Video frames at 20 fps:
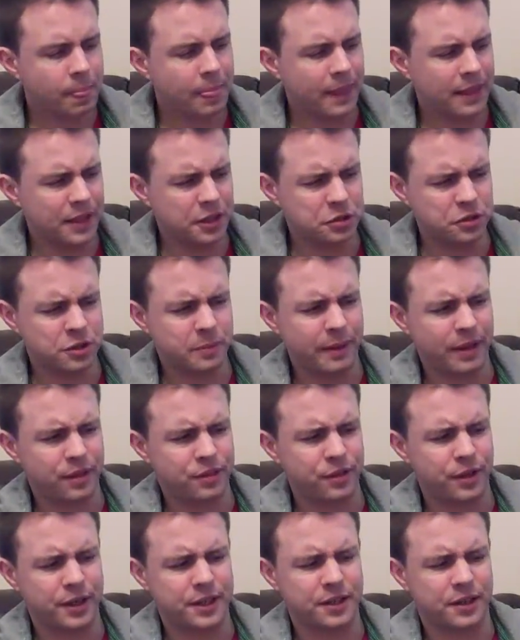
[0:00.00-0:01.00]
This was about
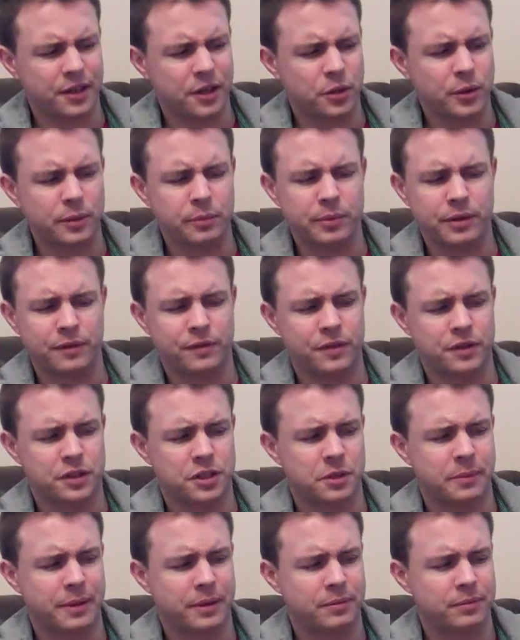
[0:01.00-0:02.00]
39 quid when it first
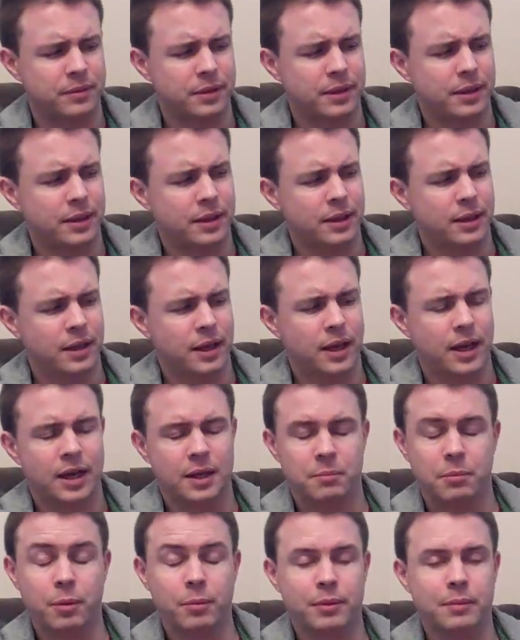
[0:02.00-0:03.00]
came out,
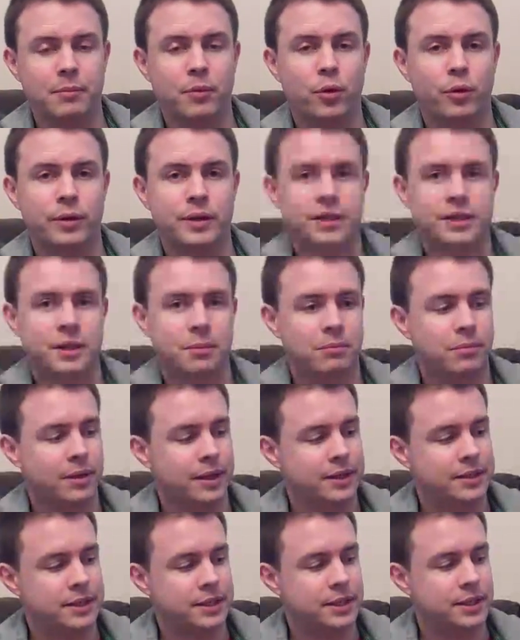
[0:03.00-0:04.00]
and probably more in some
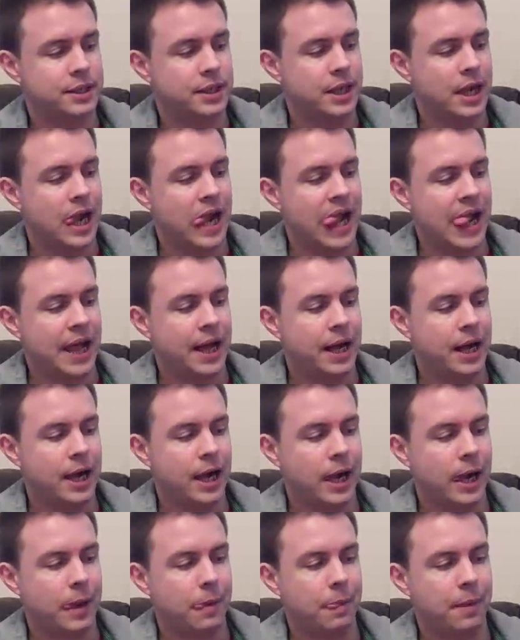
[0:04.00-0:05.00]
places.
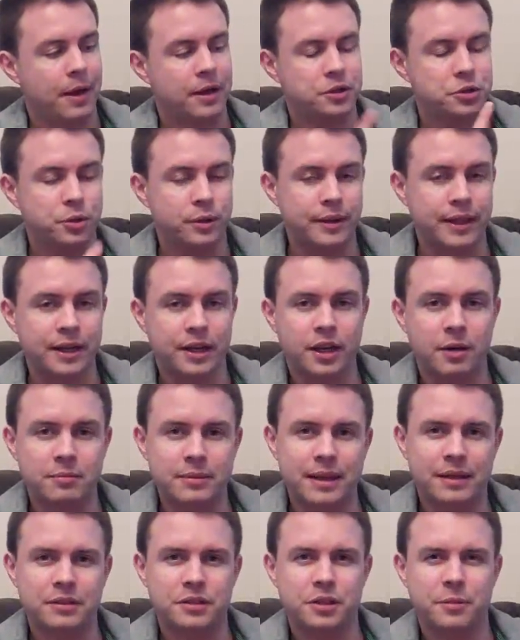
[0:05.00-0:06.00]
I saw it then come
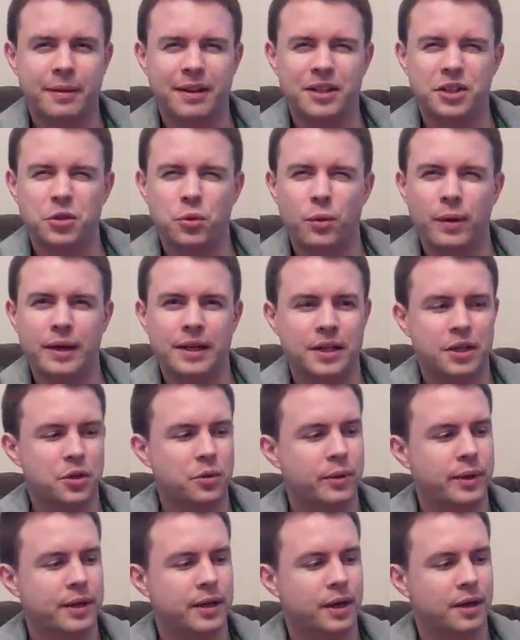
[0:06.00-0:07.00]
down to about 20
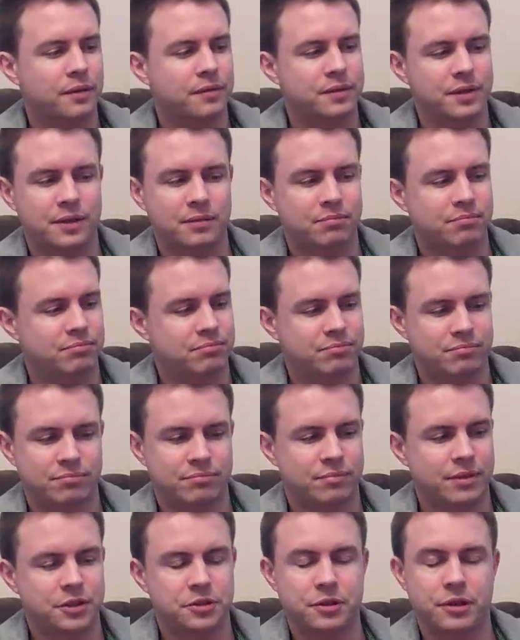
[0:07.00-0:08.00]
quid after
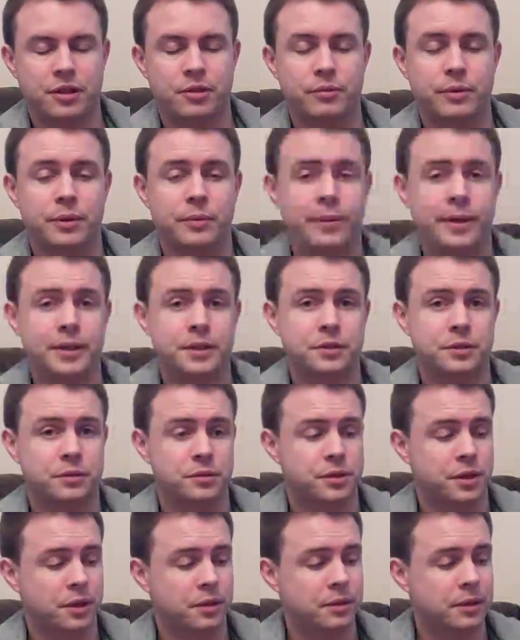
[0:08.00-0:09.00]
literally 3 weeks or
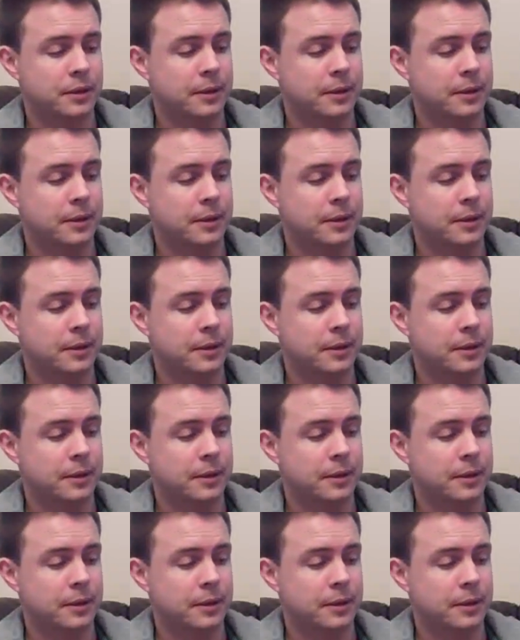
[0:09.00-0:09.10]
so,